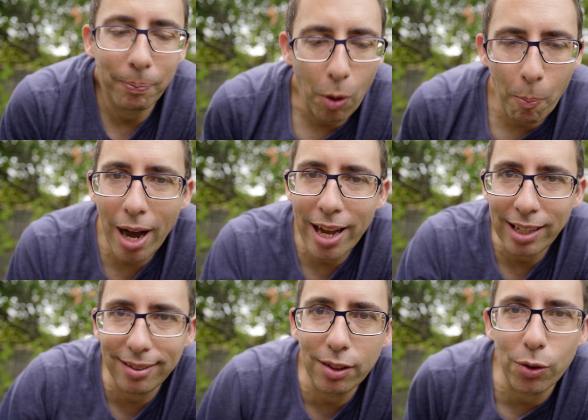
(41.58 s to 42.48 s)
My
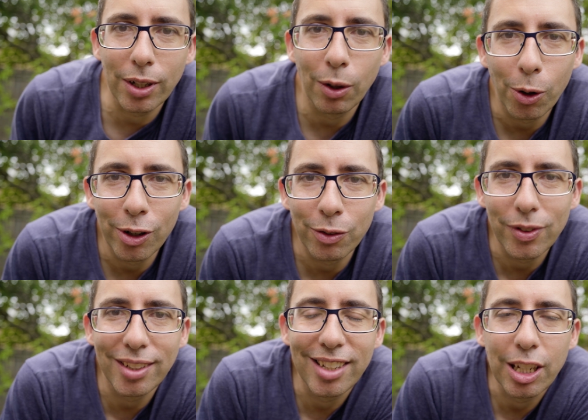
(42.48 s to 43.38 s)
sister-in-law is
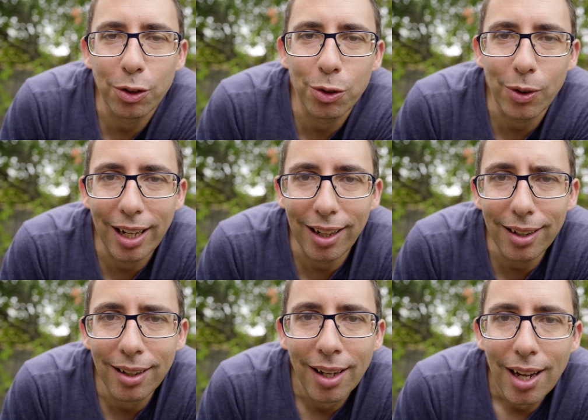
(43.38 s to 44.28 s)
visiting
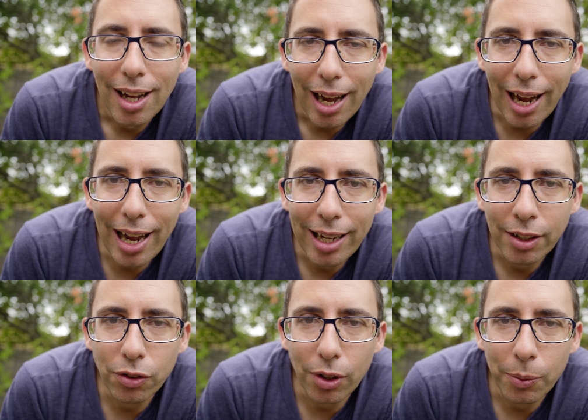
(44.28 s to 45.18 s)
Australia,
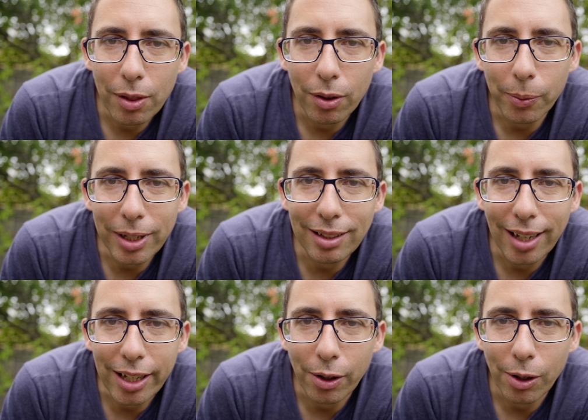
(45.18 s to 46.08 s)
and so we thought we'd
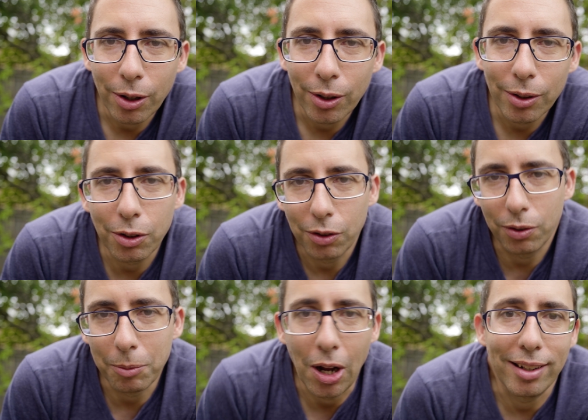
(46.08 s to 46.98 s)
take her to
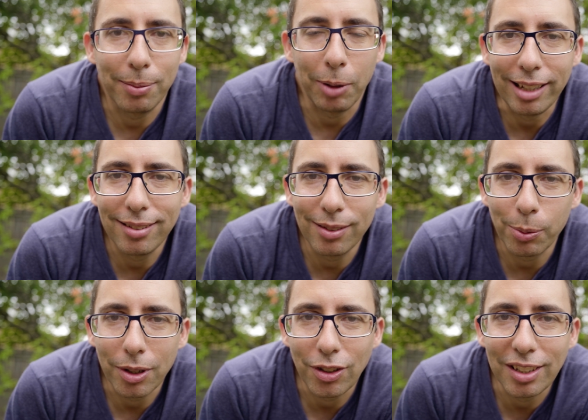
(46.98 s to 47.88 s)
some nice places
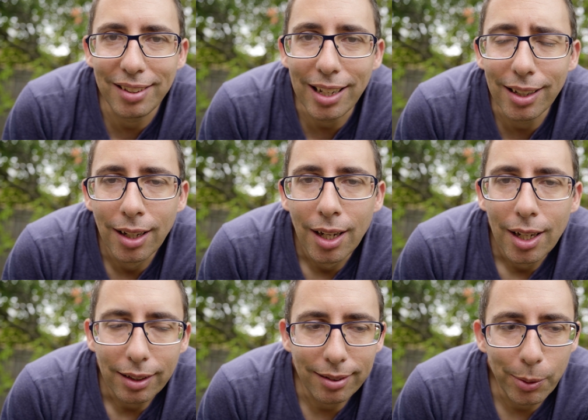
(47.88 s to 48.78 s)
while she's here.
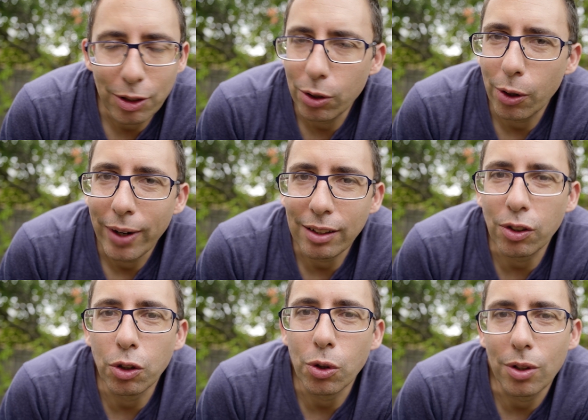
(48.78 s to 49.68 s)
So we took her out
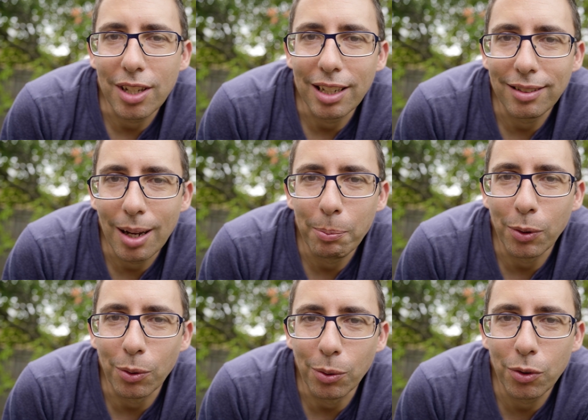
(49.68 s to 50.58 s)
to Jungtian
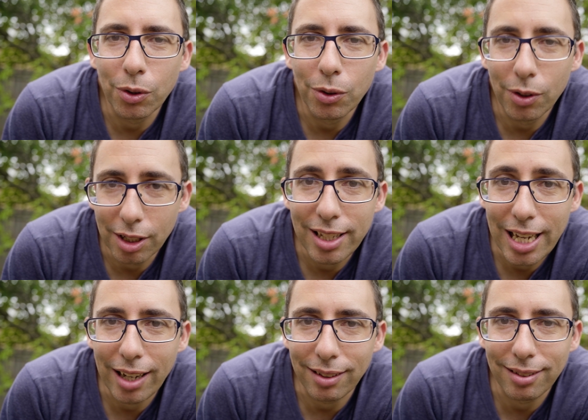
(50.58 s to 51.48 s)
Temple to the
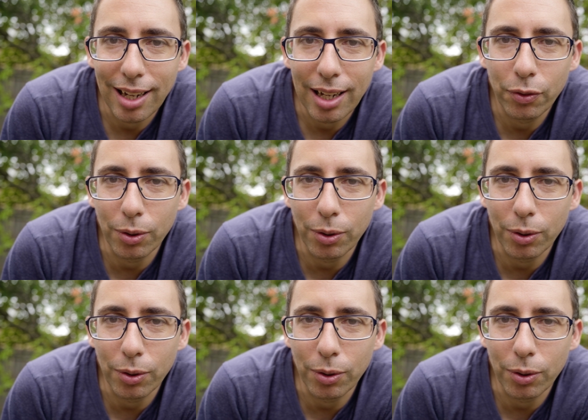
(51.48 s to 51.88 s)
tea house to have